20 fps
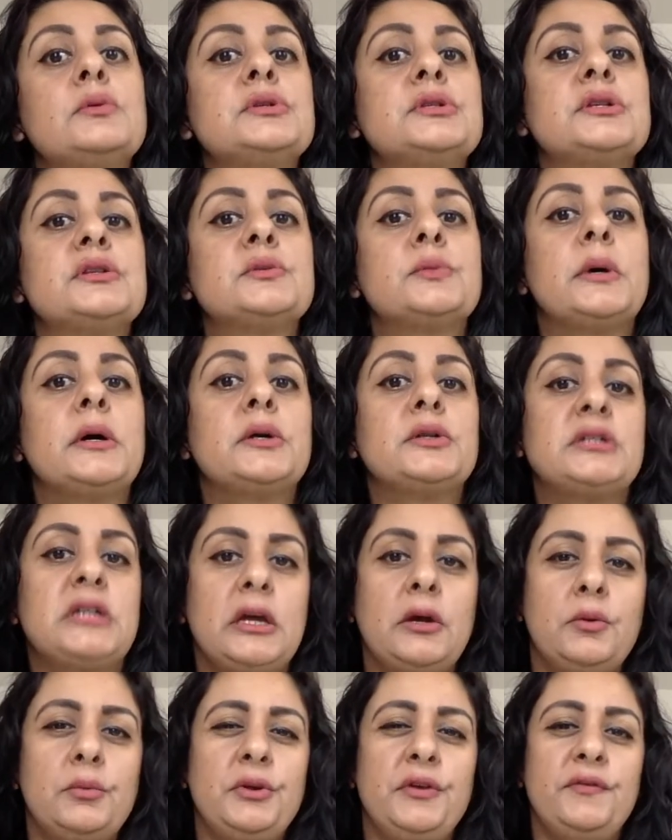as well to
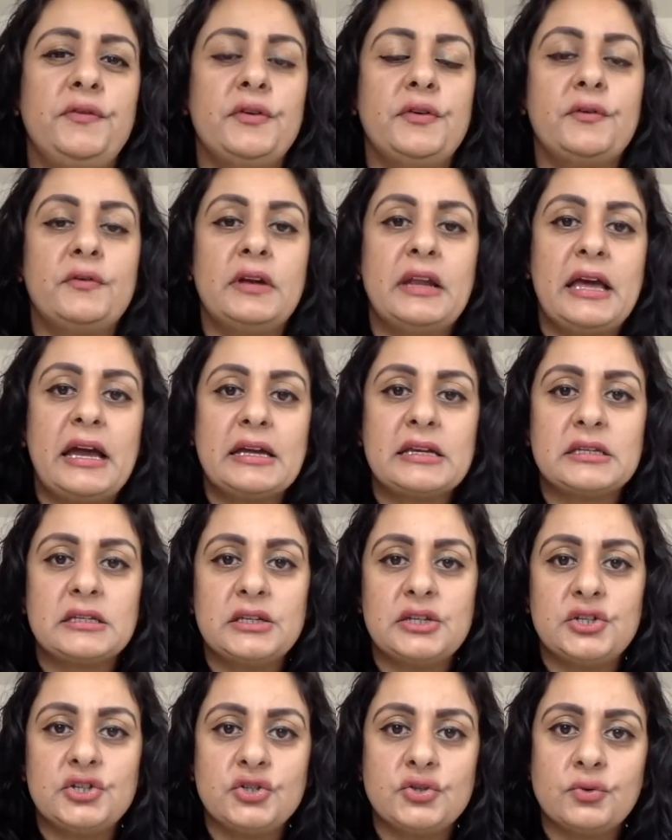help you feel relaxed and
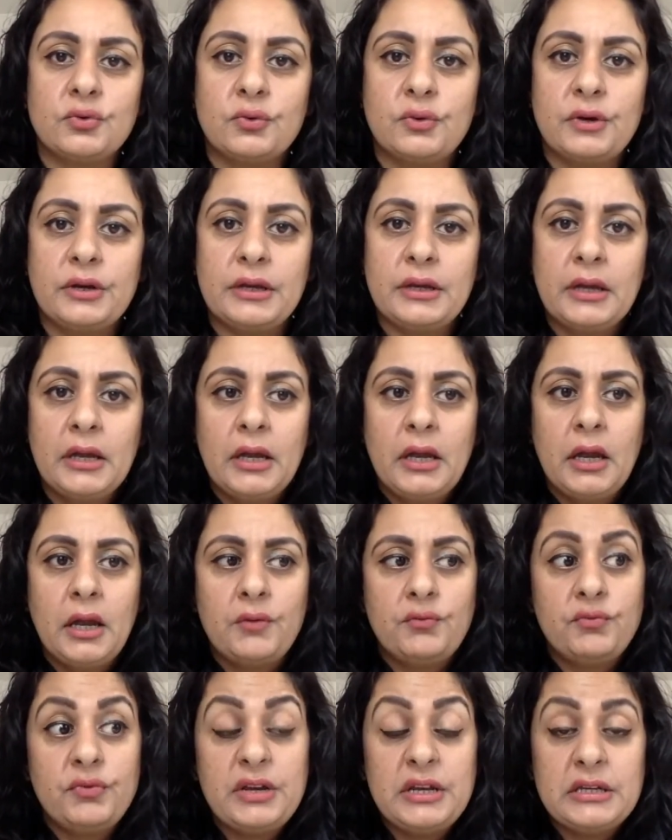enjoy
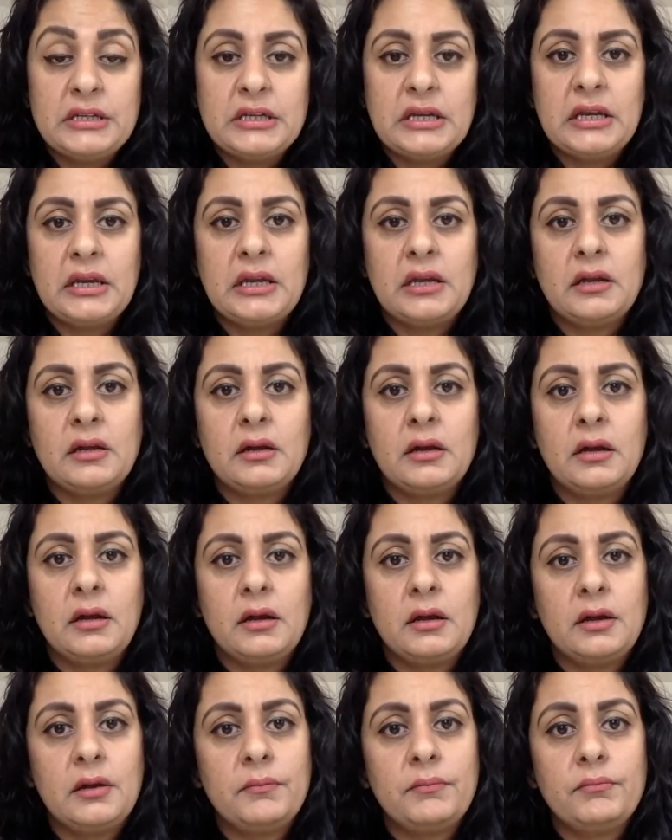reading,
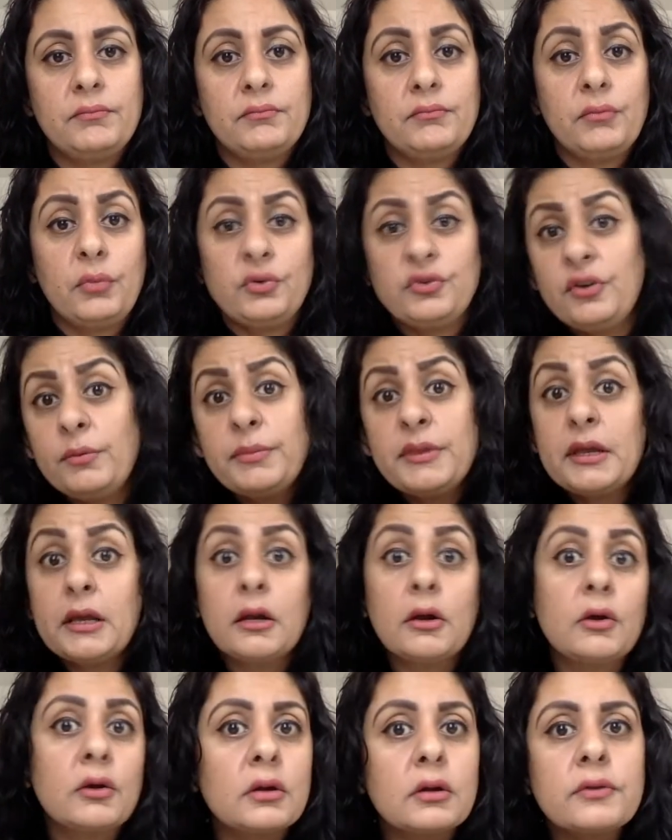something
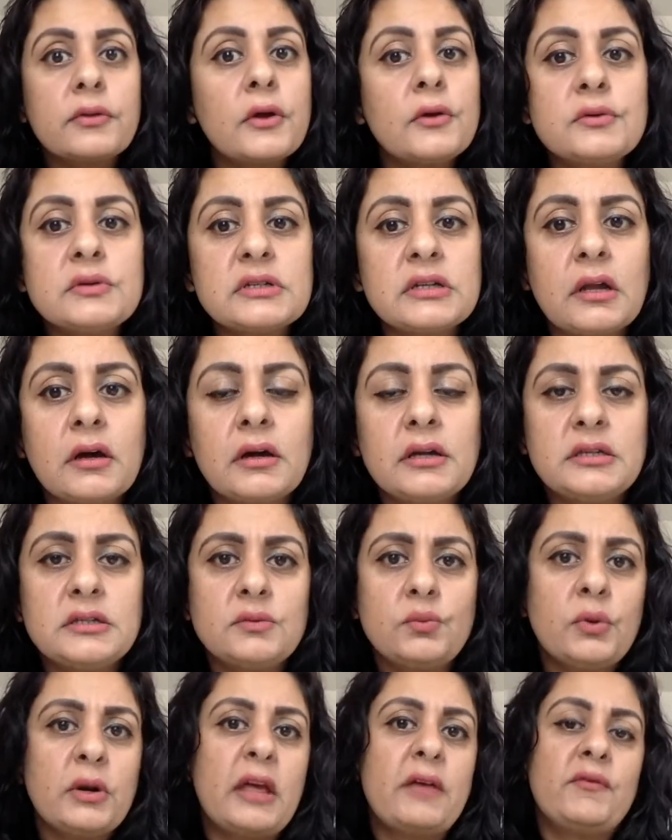along those lines,
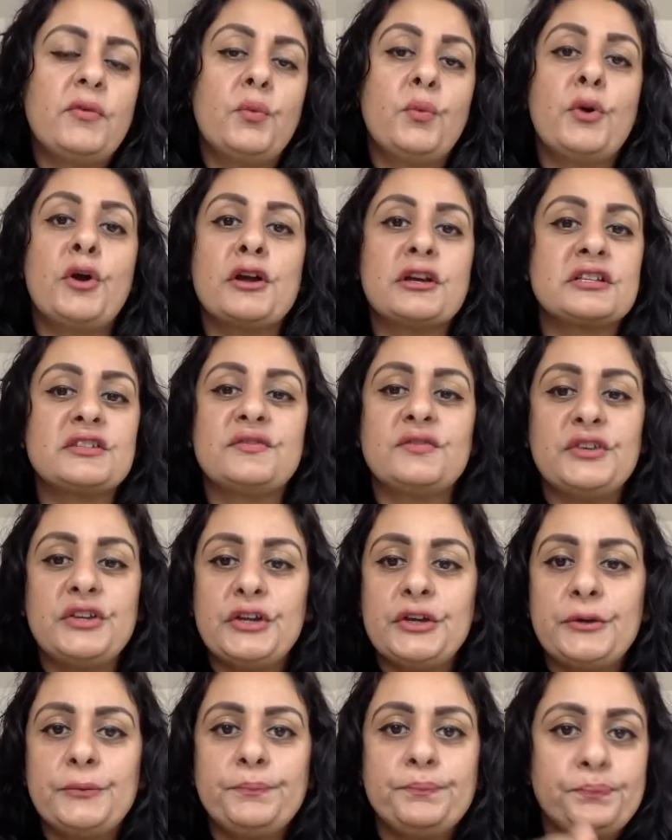whatever works for
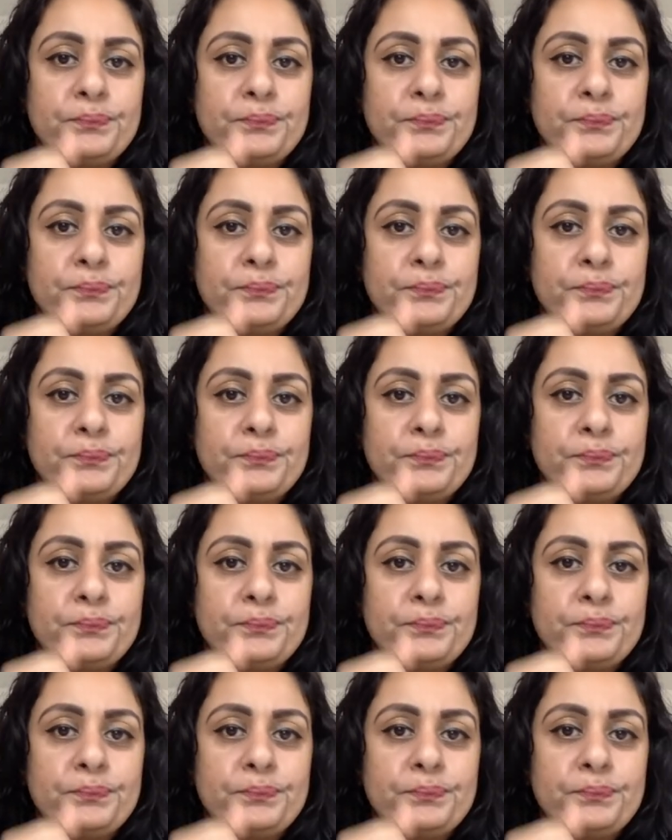you.